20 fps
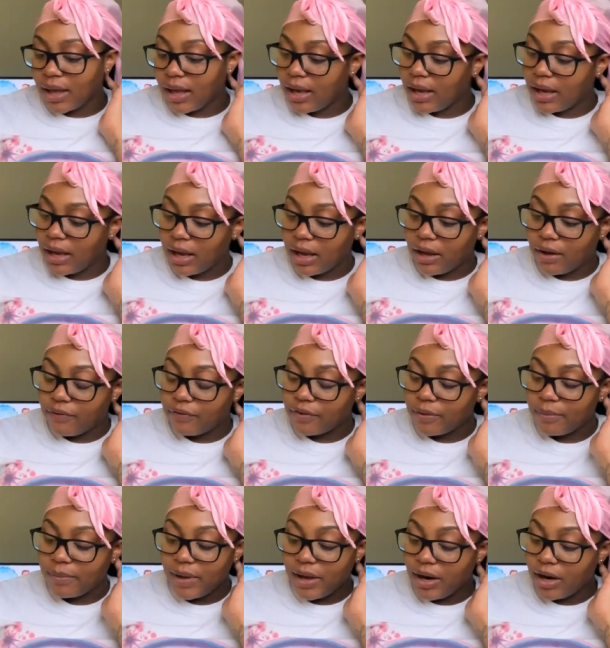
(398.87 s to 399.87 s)
And
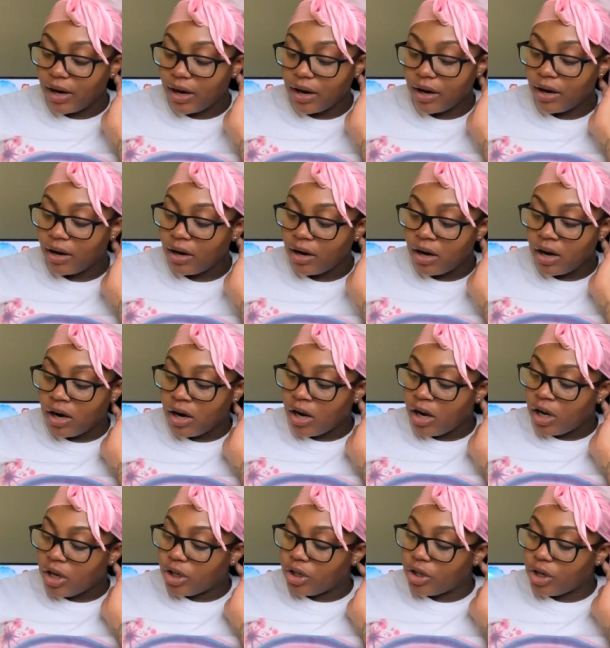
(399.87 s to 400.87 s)
from there,
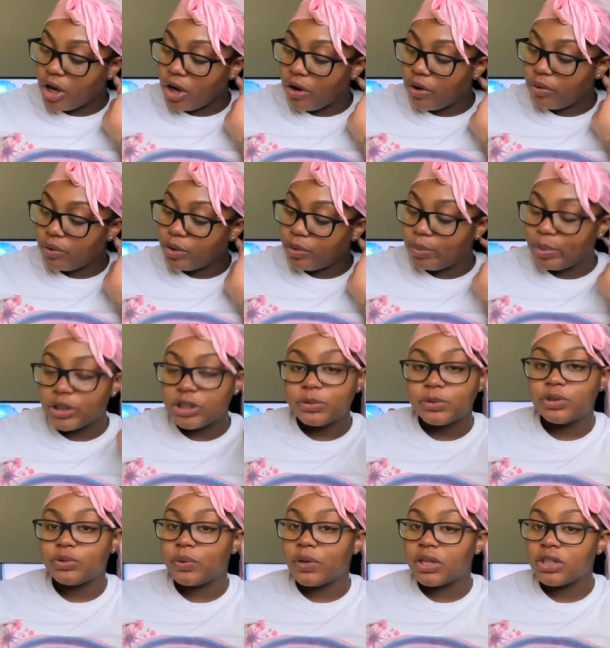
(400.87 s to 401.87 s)
you know, you push
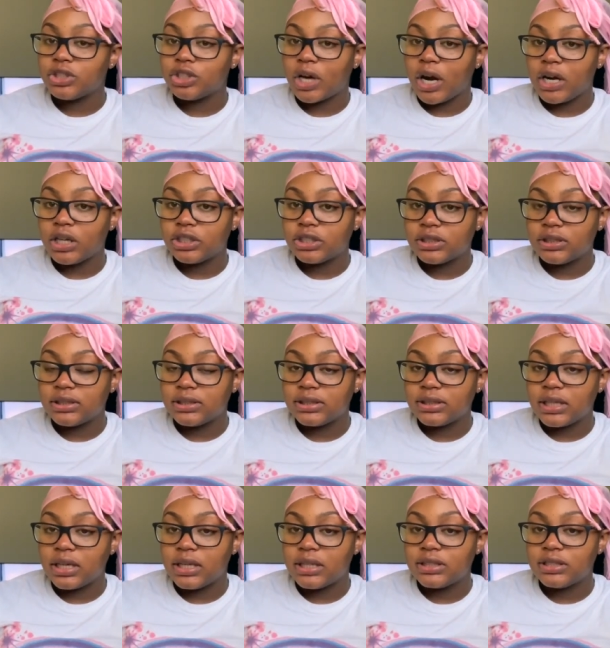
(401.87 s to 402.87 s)
between
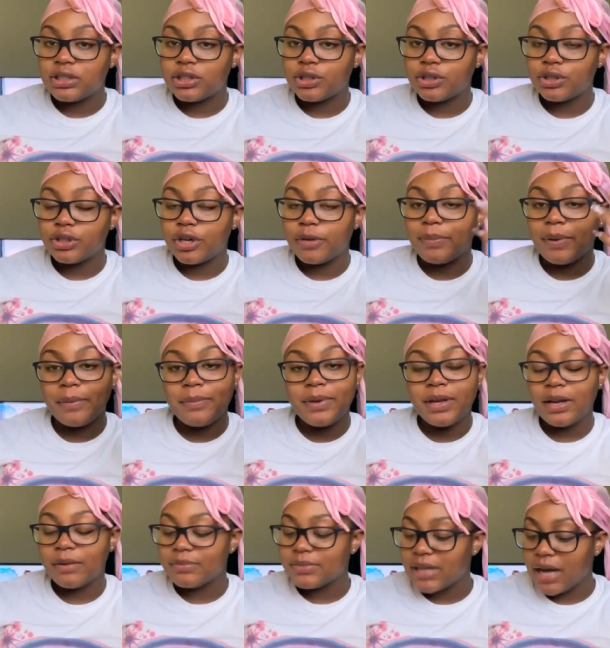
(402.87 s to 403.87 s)
contractions until your
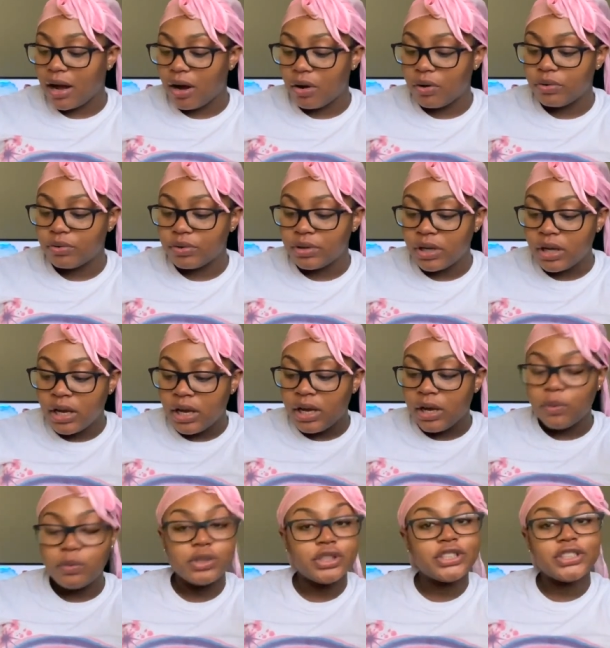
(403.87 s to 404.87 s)
baby comes out,
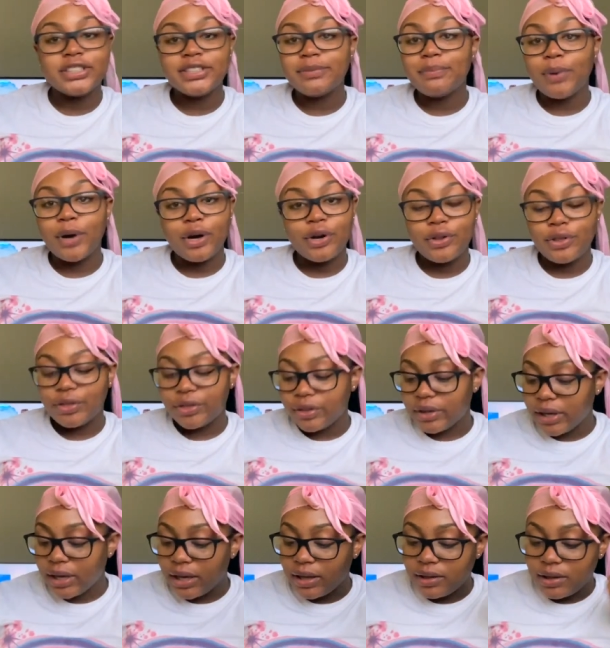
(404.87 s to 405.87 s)
which is the birth.
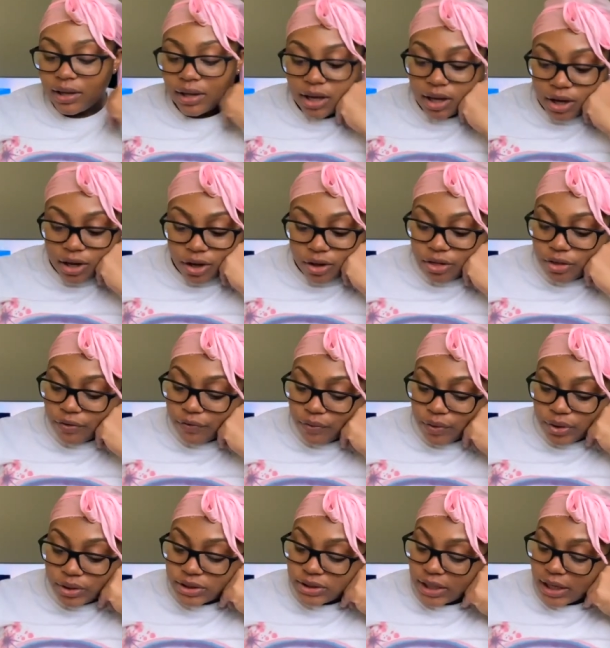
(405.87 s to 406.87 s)
And then on the
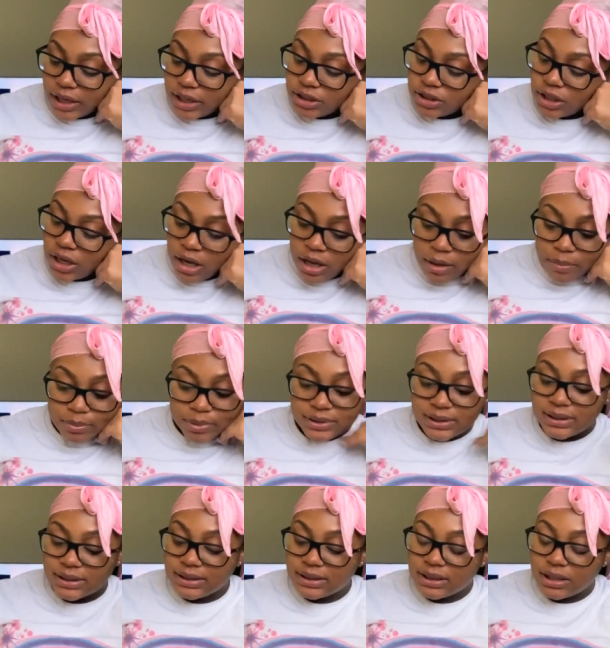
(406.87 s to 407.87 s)
fourth stage,
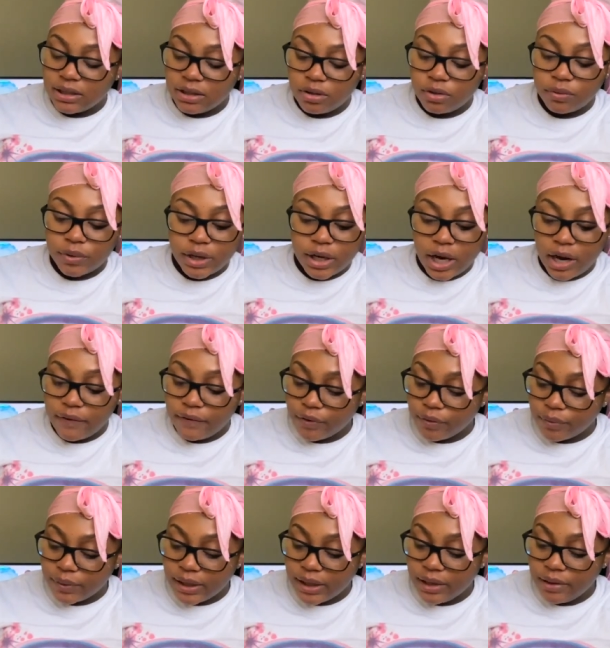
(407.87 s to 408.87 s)
placenta
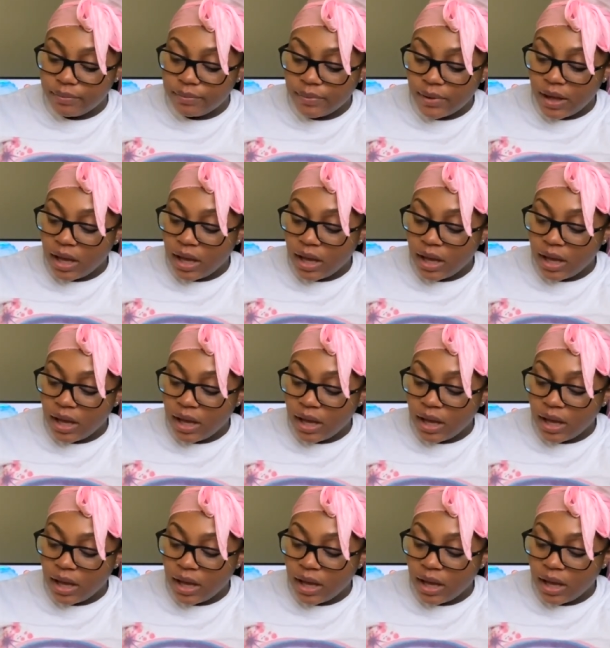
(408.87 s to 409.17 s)
recovery.